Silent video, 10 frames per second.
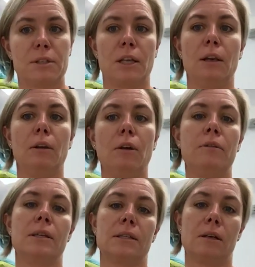to learn
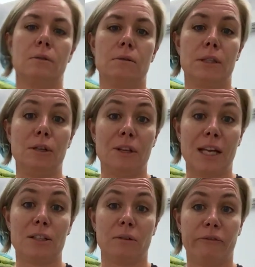the skills you
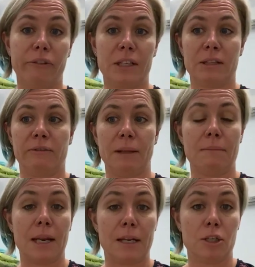need to effectively
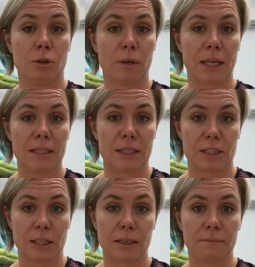manage your
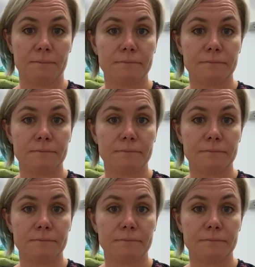condition.